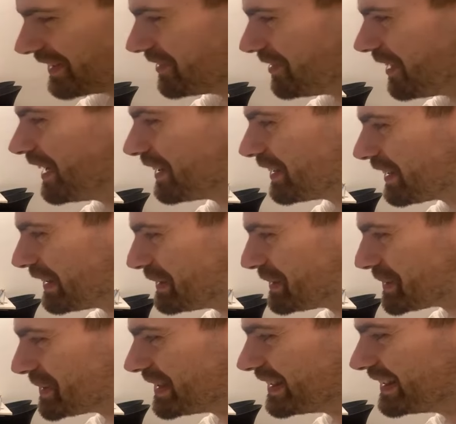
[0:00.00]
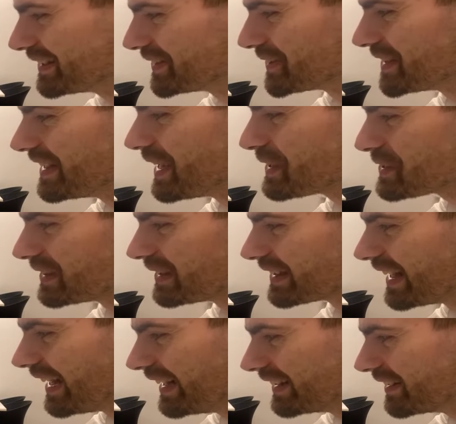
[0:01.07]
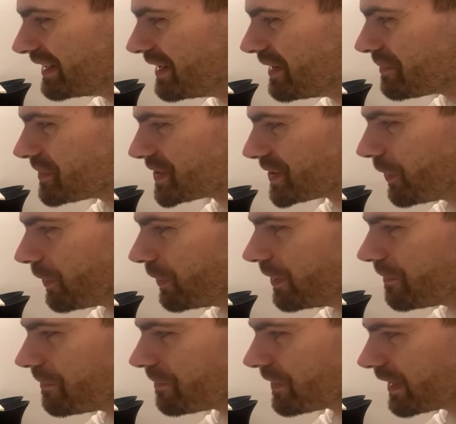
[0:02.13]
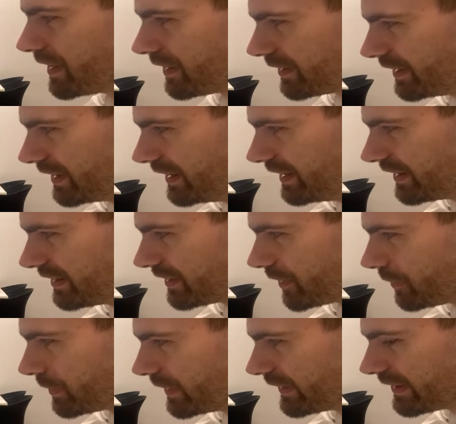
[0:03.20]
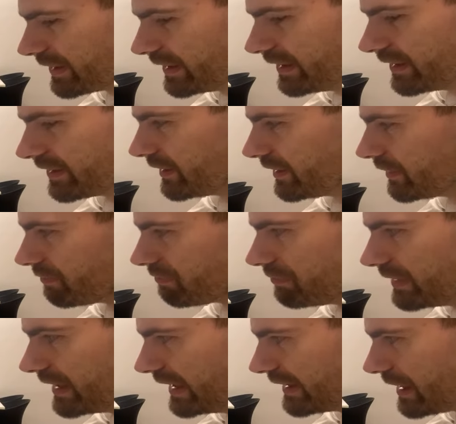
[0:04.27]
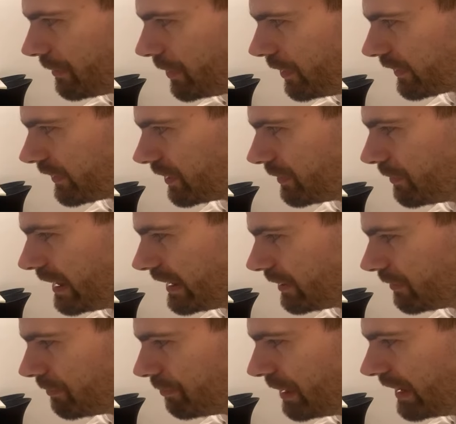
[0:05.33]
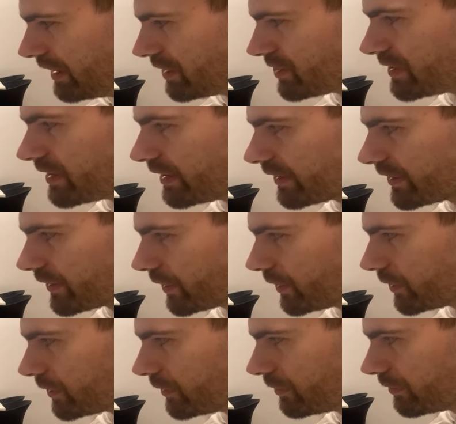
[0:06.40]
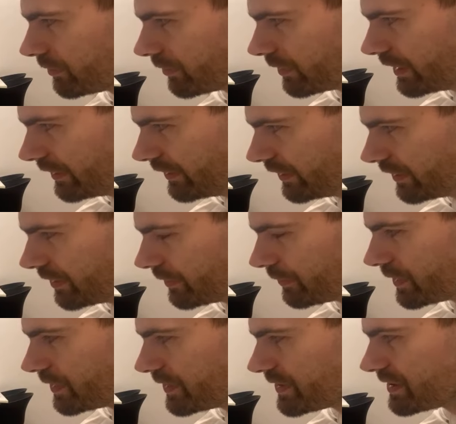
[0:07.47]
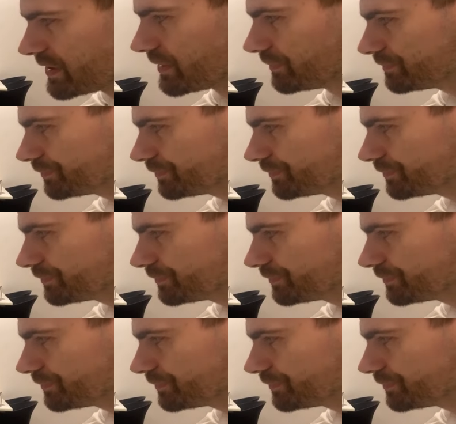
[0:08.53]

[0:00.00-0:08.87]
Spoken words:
finally to the actual guide. So this obviously is the data box, the main page. So this is the first